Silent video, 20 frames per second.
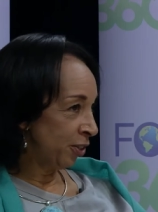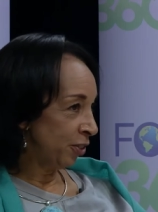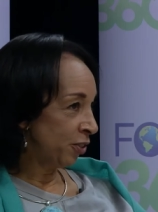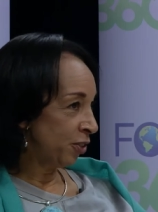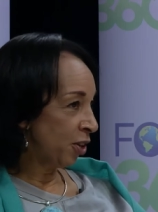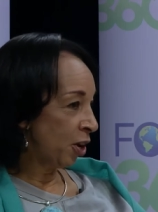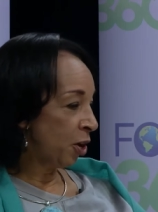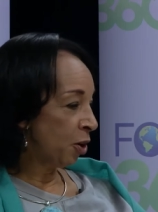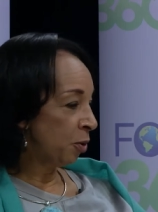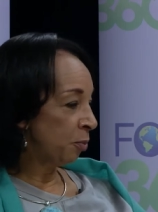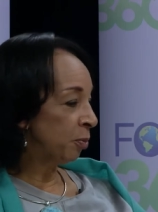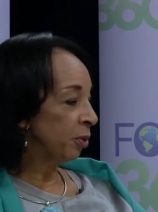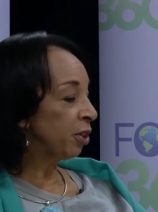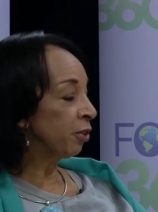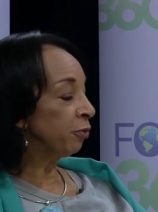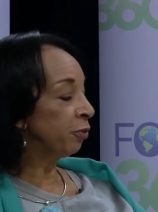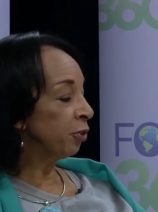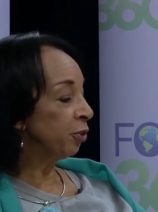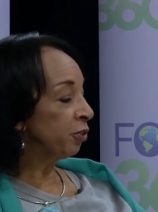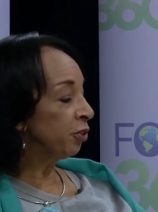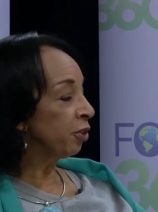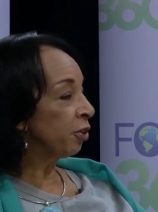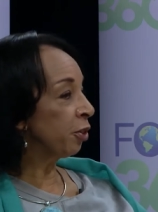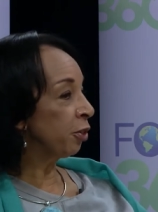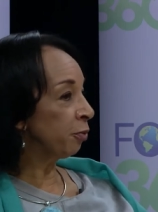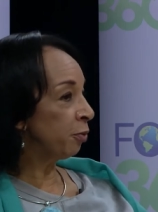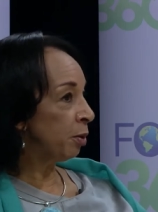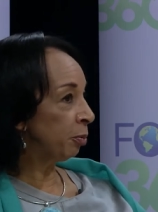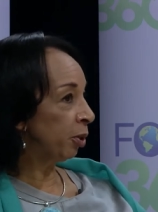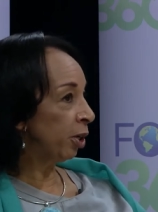So, but the first of the
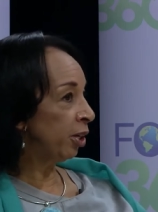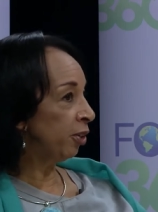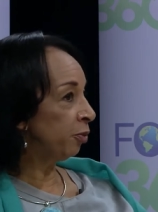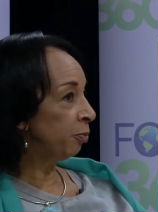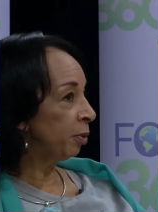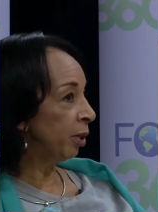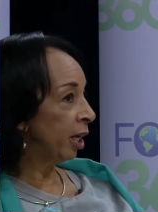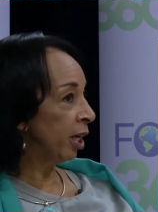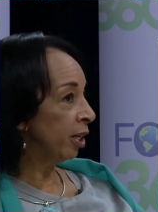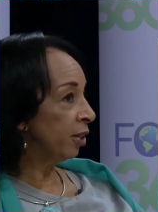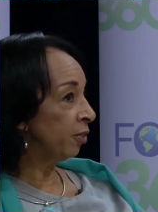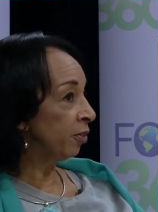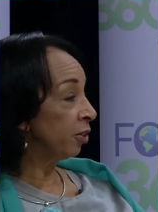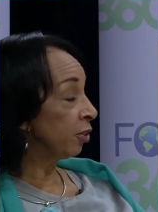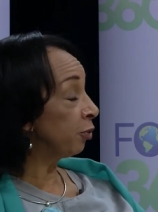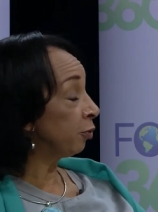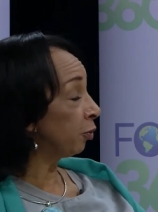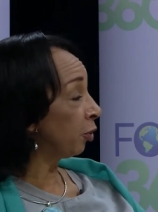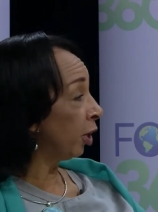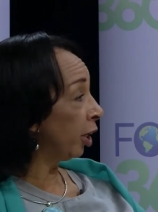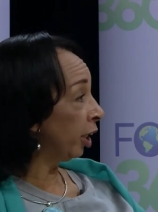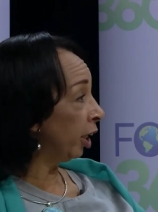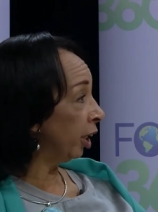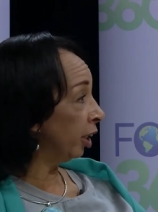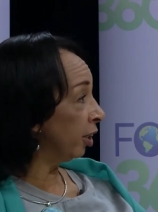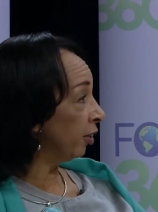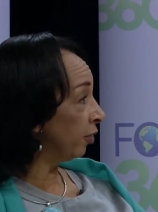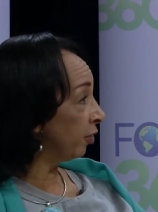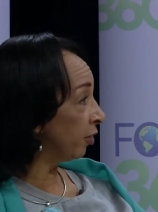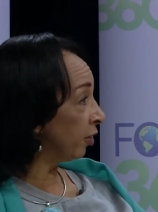three plays begins this Friday, and
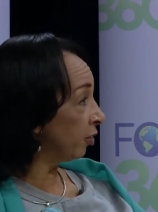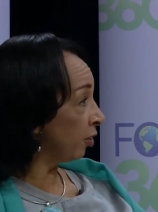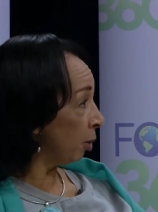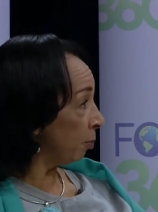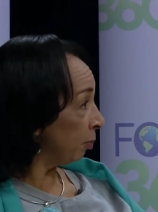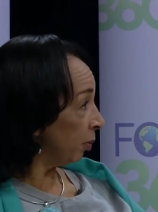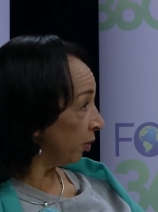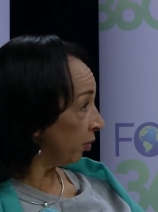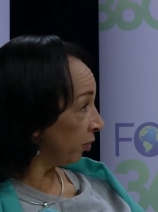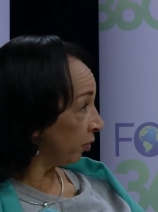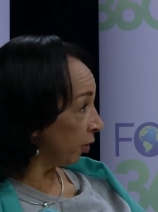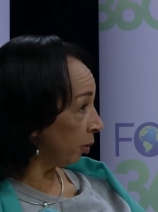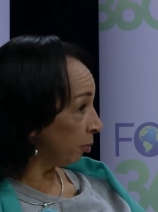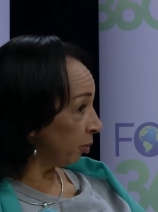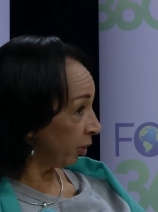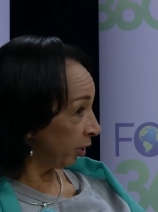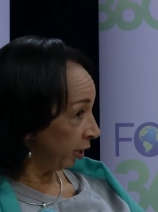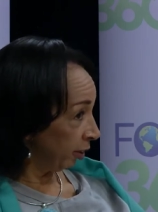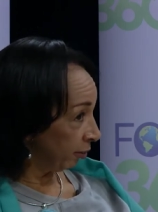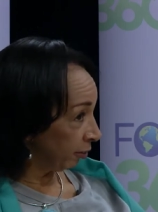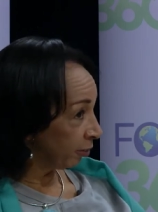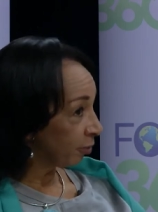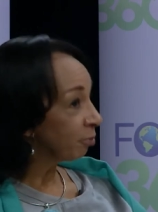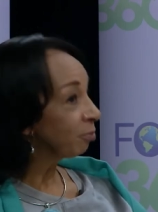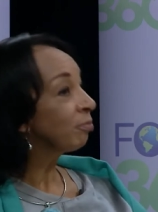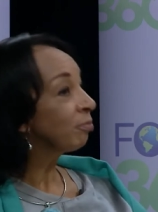it's The Tempest, I believe. Mm-hmm.